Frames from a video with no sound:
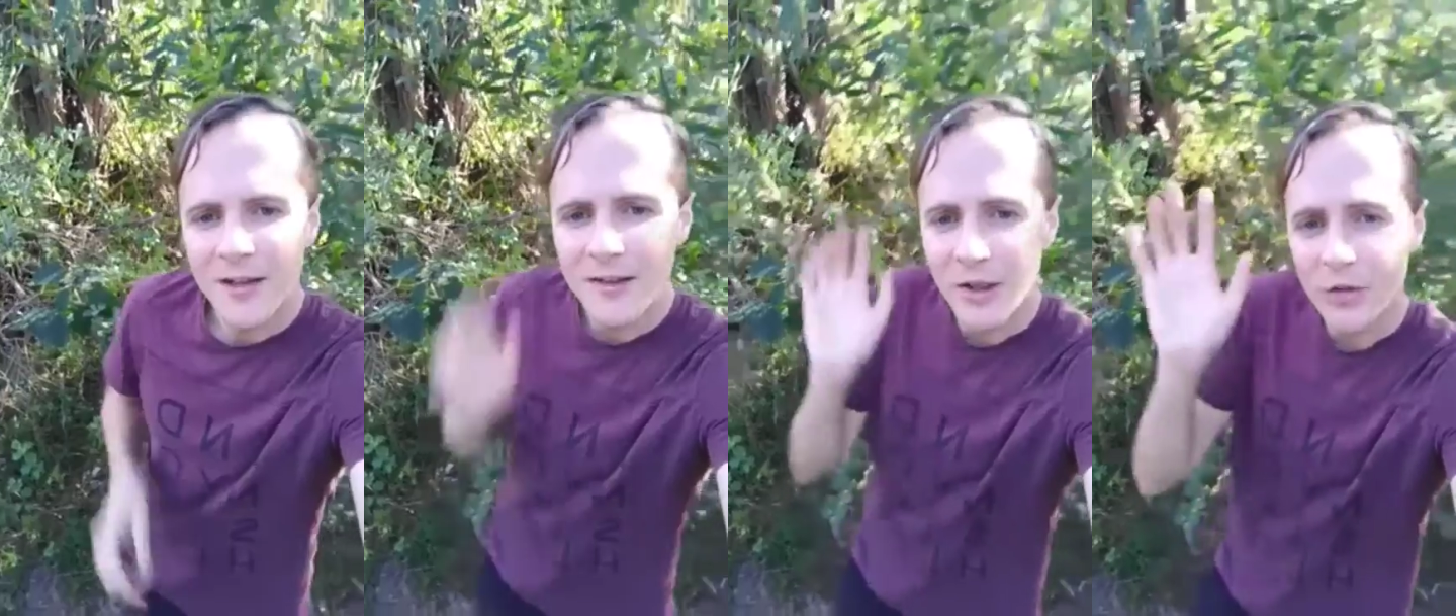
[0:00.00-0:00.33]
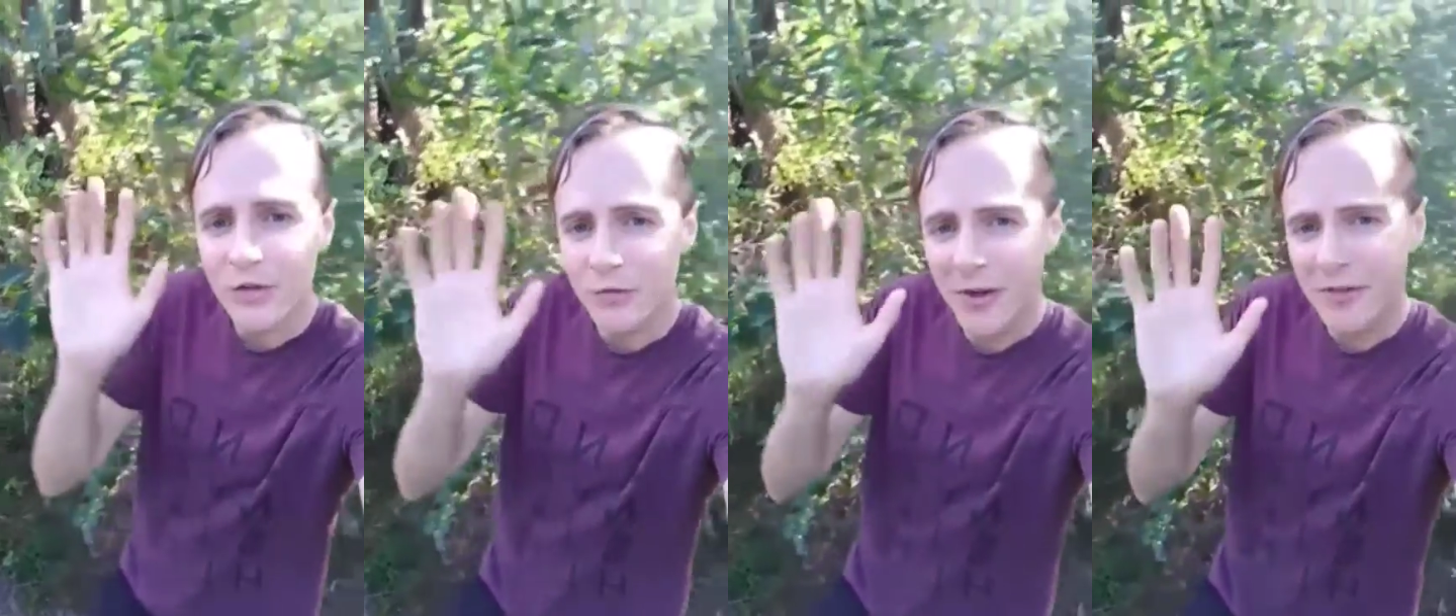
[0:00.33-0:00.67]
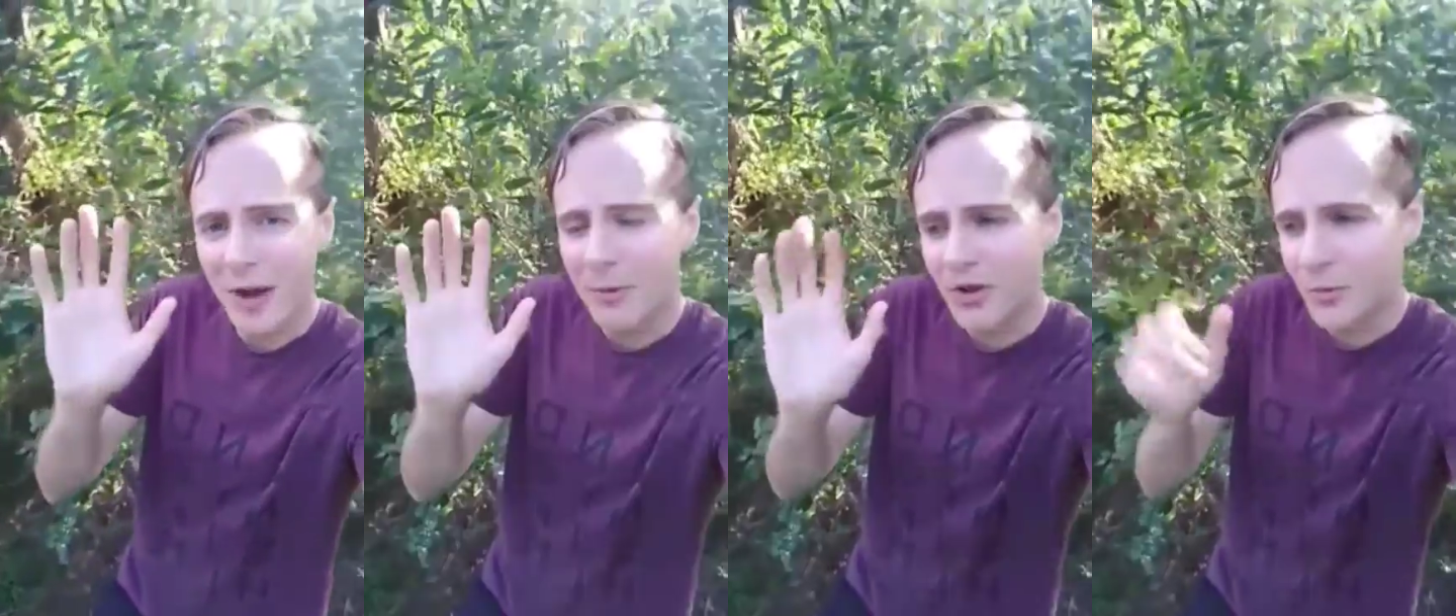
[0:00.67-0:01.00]
Now, those top five
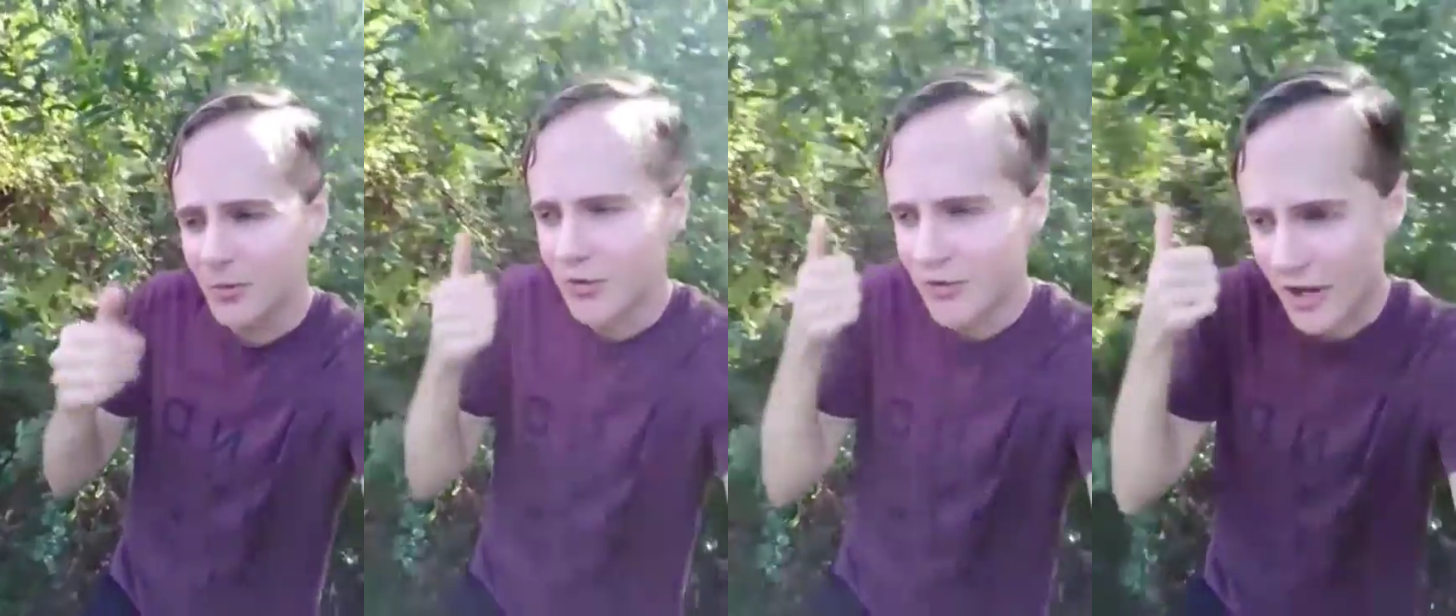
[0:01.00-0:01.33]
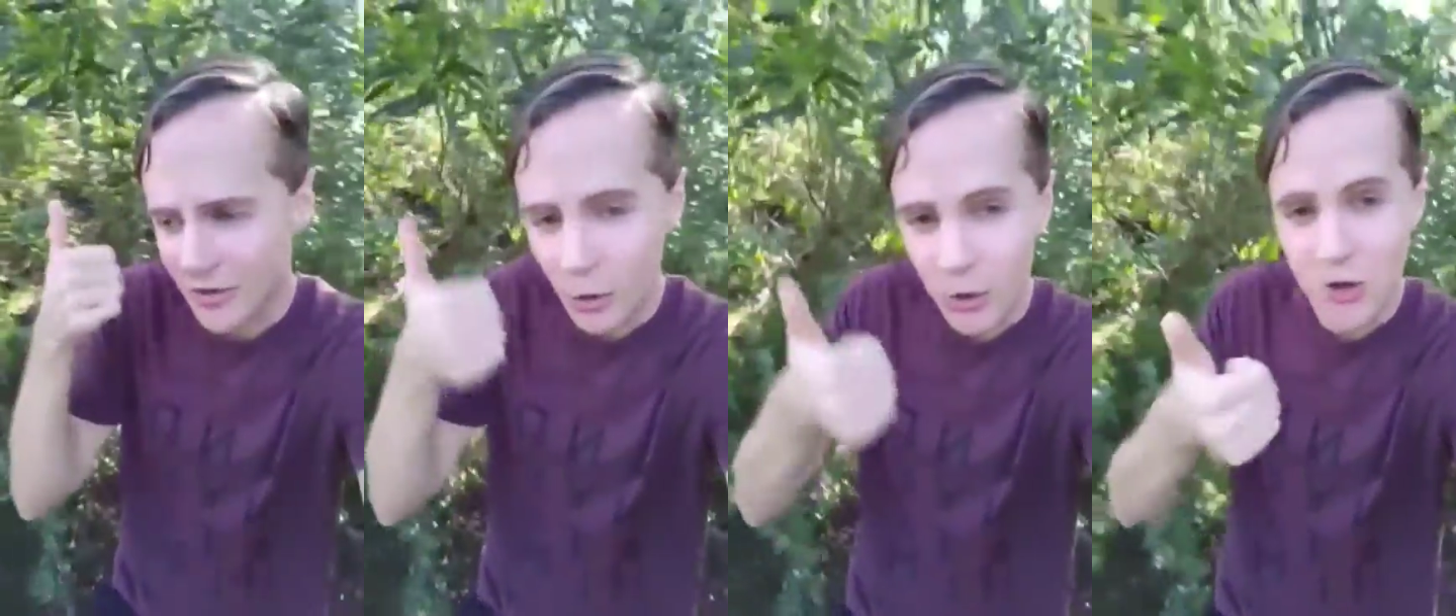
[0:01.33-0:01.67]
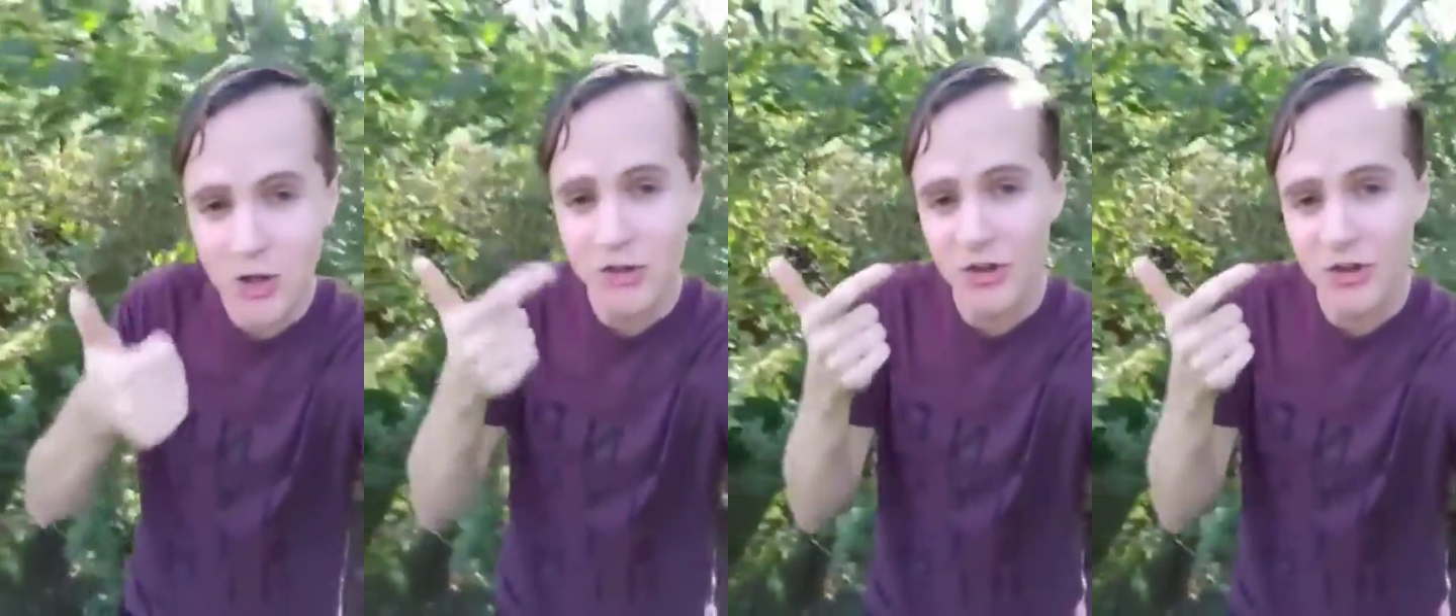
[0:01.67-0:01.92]
companies, which is uh, Toyota,